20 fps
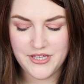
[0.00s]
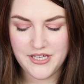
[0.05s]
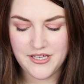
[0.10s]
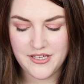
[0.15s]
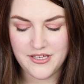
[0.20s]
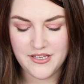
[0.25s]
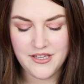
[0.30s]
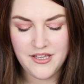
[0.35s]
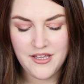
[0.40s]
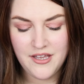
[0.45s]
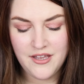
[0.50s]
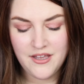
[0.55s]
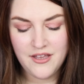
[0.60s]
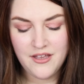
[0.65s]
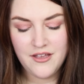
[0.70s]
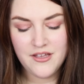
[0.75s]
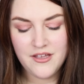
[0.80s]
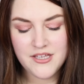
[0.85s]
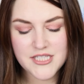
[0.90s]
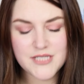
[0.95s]
the
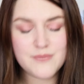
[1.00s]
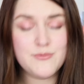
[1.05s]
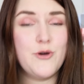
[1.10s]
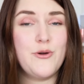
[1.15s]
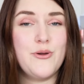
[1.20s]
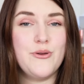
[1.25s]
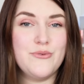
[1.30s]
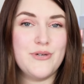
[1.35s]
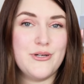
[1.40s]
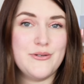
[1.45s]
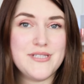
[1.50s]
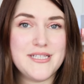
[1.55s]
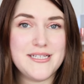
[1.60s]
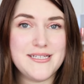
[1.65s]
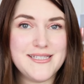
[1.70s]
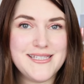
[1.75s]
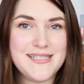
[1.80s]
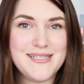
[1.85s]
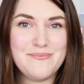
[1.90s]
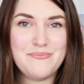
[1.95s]
Smoke and
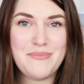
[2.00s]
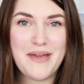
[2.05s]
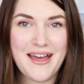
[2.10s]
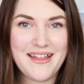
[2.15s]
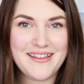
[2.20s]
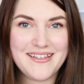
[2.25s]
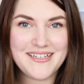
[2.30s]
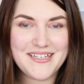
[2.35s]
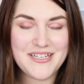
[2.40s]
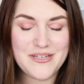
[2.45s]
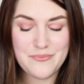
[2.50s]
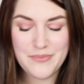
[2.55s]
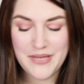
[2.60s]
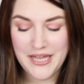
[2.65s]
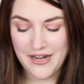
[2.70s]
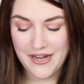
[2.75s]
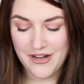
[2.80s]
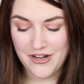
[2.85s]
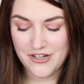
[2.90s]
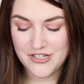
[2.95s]
Roses palette
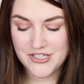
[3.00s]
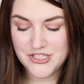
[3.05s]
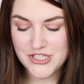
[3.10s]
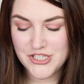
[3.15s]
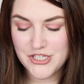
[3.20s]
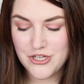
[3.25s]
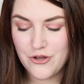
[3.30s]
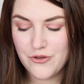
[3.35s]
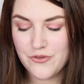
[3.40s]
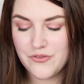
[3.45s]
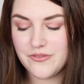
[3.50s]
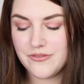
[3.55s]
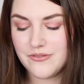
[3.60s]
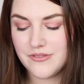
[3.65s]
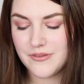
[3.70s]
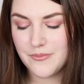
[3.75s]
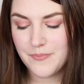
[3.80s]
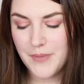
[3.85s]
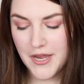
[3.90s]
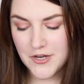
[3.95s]
compared. So
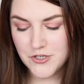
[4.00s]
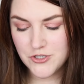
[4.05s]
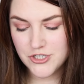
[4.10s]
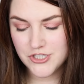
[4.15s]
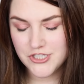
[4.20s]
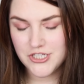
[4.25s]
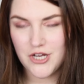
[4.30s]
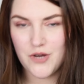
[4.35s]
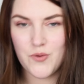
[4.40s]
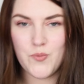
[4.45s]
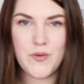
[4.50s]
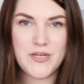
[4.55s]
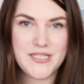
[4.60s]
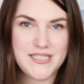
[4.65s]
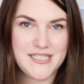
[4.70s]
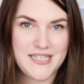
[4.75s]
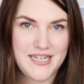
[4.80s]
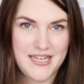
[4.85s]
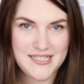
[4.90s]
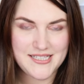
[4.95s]
the Patrick Ta
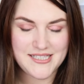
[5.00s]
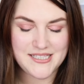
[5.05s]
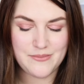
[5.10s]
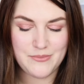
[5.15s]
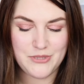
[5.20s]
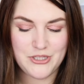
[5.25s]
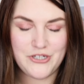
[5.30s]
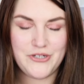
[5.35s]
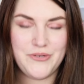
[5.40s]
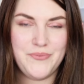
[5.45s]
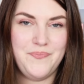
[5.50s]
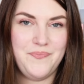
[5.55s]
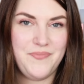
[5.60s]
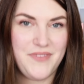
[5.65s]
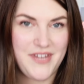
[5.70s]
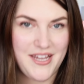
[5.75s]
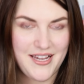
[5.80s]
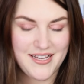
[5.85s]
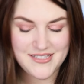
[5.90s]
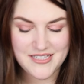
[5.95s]
wasn't as similar
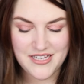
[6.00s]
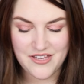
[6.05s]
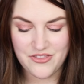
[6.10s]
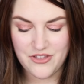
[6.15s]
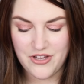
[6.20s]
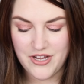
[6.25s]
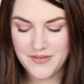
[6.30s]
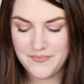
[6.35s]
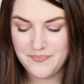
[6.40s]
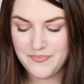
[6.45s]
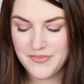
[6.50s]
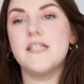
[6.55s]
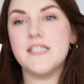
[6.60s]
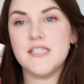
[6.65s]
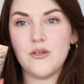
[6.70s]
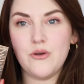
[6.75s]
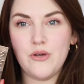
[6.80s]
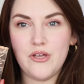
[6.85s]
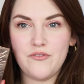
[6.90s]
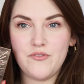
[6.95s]
as I thought.
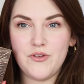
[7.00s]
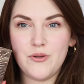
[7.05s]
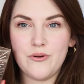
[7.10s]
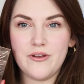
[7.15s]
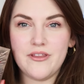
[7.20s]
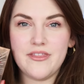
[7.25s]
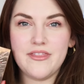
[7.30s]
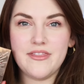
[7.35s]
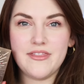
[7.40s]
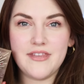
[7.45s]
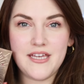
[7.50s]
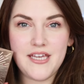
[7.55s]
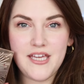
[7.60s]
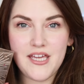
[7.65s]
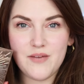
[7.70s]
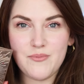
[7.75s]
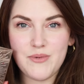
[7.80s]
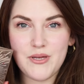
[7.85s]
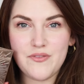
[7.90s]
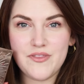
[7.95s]
So if you were
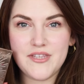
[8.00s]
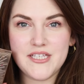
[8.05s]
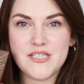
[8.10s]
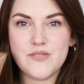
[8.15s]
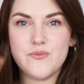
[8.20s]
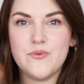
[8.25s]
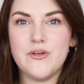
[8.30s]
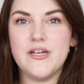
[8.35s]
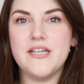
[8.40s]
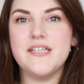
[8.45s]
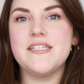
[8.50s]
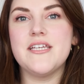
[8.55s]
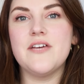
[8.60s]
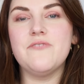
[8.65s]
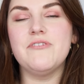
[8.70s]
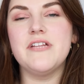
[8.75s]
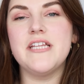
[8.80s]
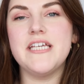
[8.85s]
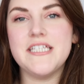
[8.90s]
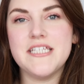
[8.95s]
thinking about this one,
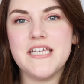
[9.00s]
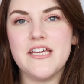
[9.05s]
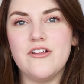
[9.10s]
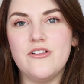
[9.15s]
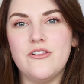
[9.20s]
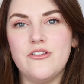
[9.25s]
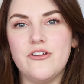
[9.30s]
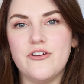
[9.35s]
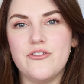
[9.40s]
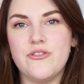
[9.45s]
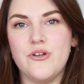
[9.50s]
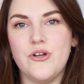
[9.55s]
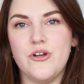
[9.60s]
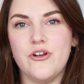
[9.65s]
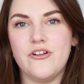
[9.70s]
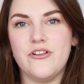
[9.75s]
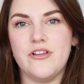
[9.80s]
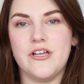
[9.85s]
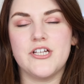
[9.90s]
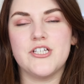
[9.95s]
definitely take a look through your
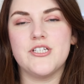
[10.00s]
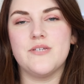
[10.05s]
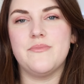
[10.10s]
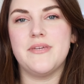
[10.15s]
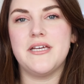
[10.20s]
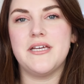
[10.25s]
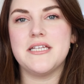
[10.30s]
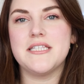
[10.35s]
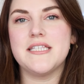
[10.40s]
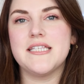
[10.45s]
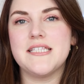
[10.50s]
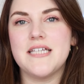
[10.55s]
collection, because